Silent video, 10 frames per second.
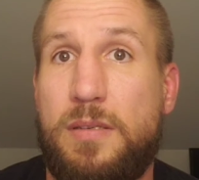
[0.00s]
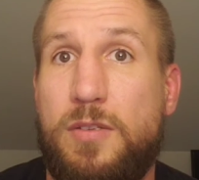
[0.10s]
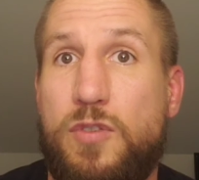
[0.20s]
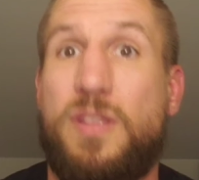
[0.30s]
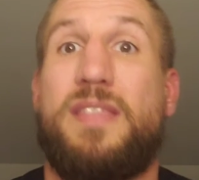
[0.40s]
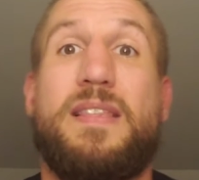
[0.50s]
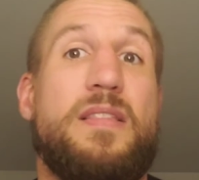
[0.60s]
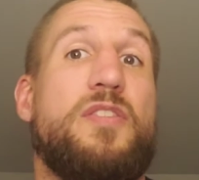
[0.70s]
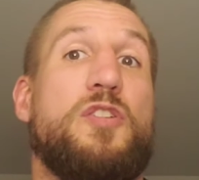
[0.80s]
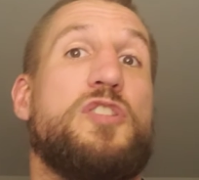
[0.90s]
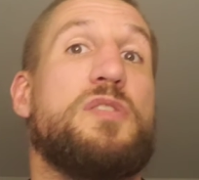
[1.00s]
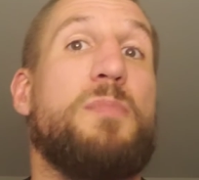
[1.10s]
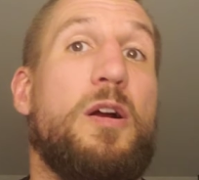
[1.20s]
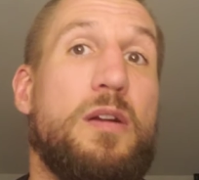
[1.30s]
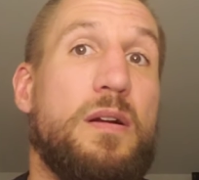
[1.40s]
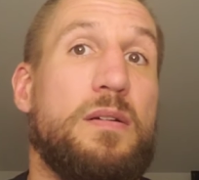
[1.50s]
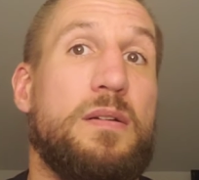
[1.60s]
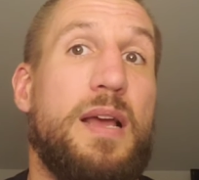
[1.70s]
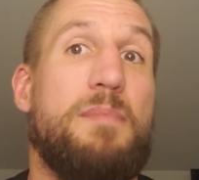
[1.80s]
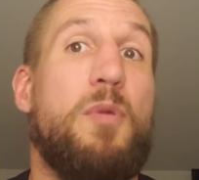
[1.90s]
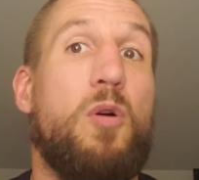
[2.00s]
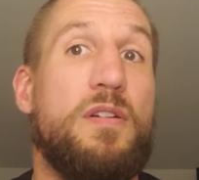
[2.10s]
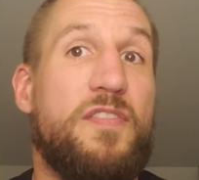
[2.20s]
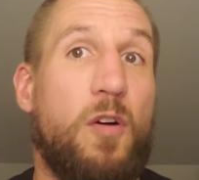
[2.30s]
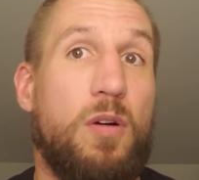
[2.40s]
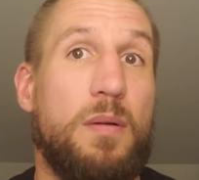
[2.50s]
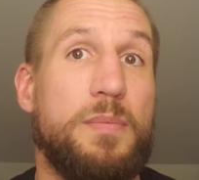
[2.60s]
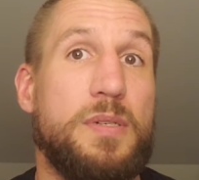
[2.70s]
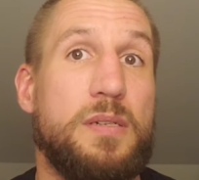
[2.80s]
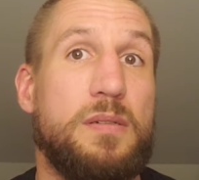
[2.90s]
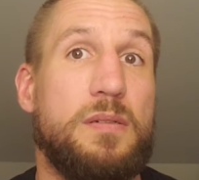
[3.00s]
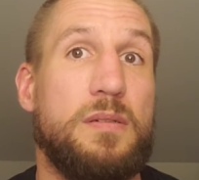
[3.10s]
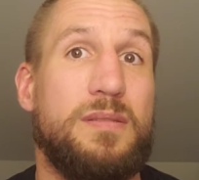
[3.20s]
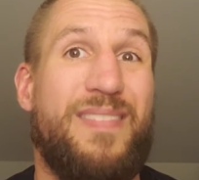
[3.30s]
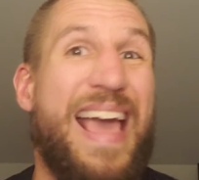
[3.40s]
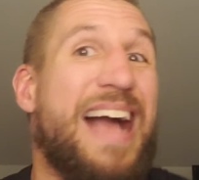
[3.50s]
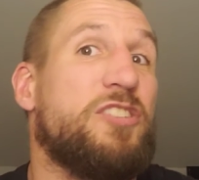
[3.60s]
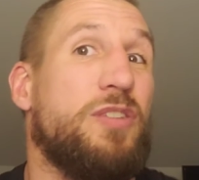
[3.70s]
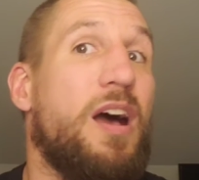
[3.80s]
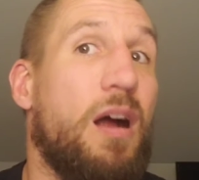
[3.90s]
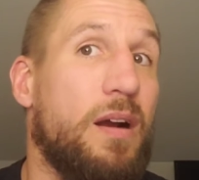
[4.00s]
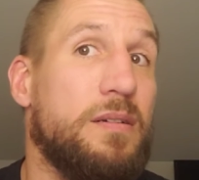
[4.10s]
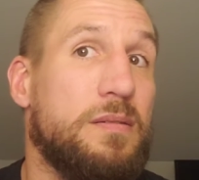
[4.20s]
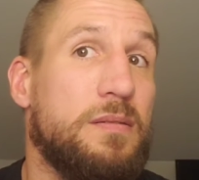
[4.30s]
So they think that they're smarter and more informed than they actually are.